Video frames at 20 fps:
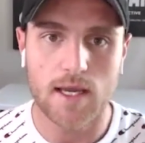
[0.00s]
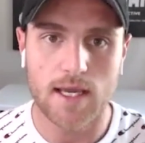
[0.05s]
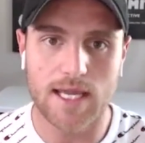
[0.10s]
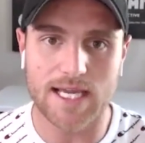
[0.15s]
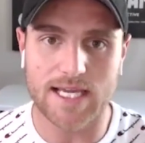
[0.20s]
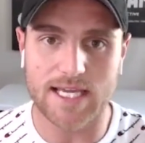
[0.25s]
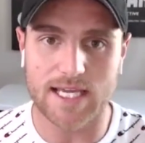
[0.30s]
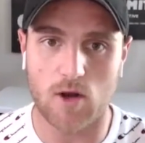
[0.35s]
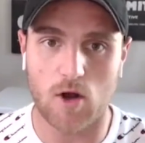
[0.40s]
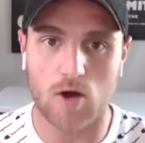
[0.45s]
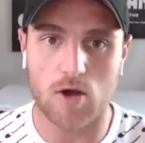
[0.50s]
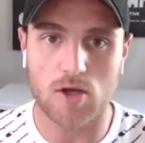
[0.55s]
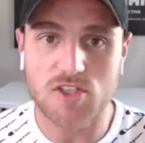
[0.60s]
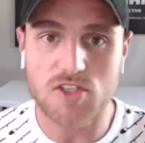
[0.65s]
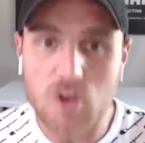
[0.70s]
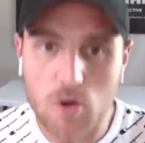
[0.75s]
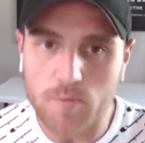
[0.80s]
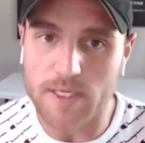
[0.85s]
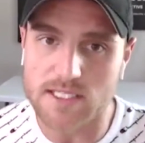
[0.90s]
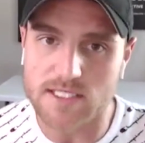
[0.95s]
It can
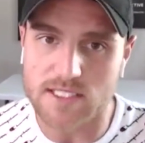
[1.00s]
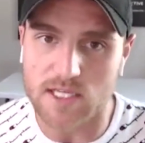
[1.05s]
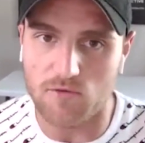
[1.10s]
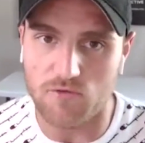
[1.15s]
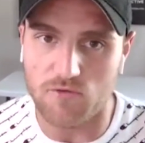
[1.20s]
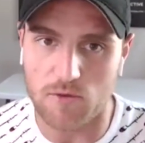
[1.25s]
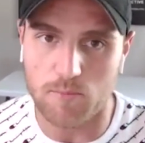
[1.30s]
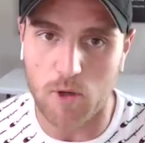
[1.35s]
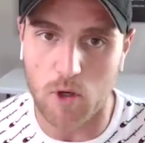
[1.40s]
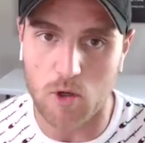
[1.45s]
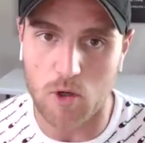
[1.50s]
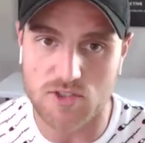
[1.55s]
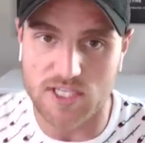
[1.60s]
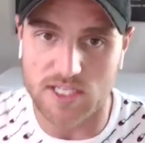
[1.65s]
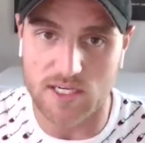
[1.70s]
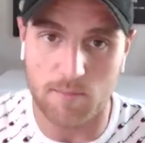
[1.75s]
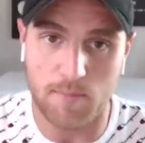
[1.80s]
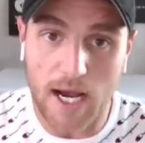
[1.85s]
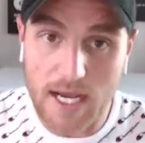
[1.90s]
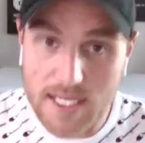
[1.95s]
also be self-imposed
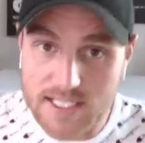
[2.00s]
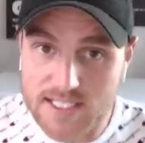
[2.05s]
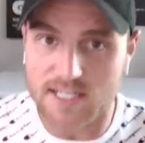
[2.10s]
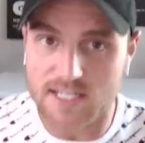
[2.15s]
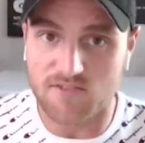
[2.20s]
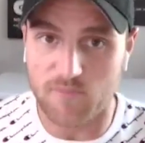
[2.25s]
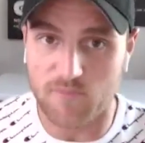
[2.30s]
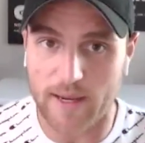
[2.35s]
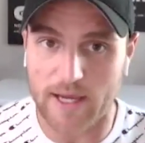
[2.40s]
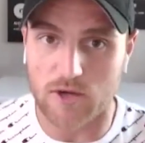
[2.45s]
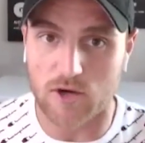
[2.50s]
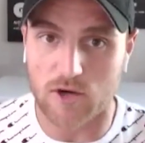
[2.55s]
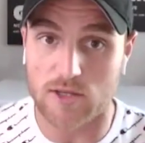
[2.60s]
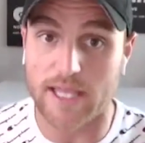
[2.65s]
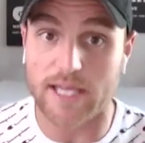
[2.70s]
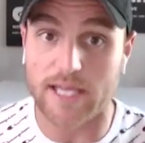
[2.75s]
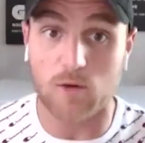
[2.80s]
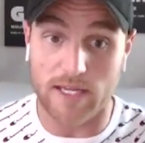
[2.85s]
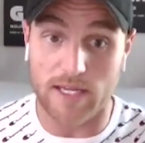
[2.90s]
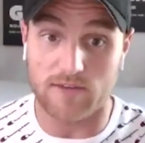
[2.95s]
in a positive manner,
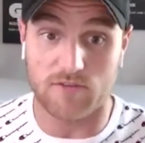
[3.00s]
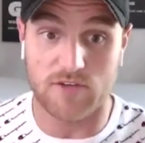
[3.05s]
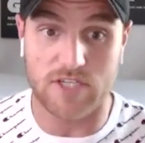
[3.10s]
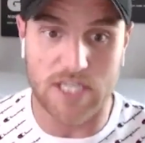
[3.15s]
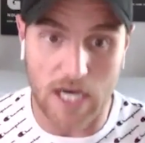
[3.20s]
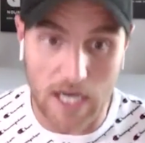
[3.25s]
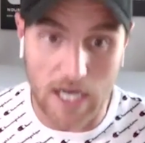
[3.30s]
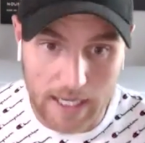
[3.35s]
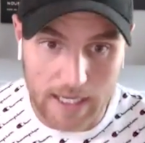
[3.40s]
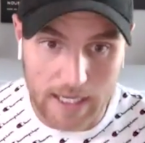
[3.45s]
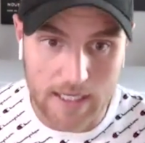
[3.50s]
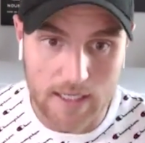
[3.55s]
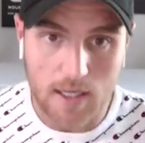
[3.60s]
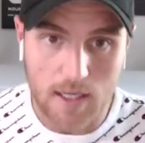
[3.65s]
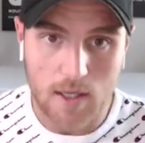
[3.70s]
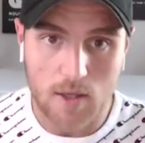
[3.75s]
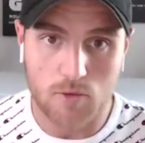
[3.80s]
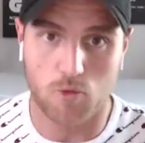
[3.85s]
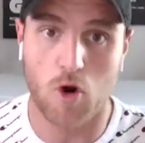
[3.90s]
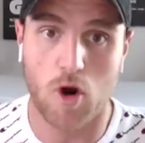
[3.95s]
like we have done
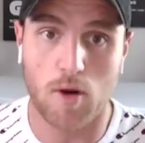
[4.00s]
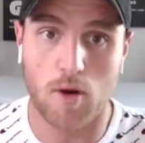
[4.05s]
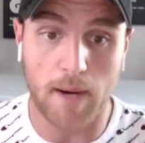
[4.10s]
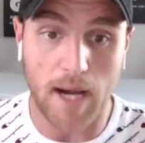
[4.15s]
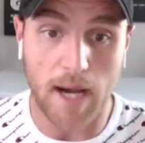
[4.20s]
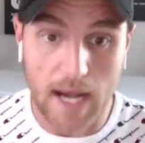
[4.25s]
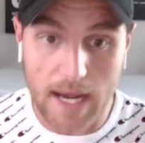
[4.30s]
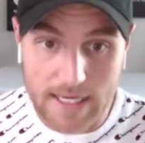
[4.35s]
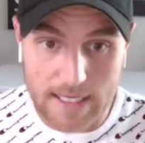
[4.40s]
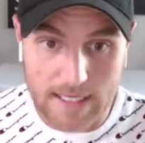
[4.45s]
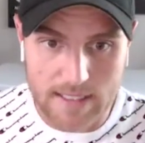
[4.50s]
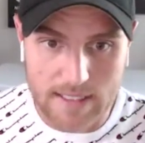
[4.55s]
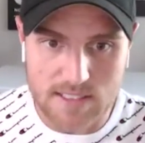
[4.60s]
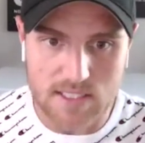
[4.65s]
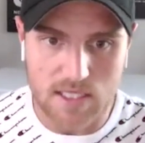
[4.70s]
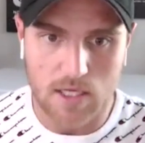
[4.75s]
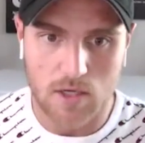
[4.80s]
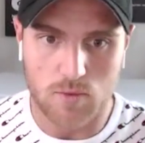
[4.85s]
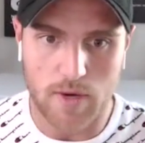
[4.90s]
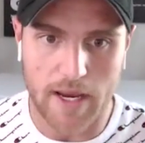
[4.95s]
through our
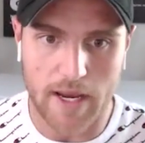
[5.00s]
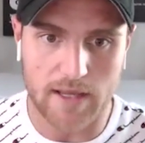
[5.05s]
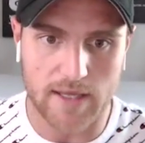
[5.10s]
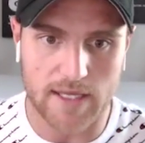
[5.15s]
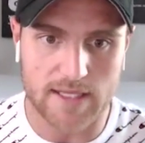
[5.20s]
bodies right?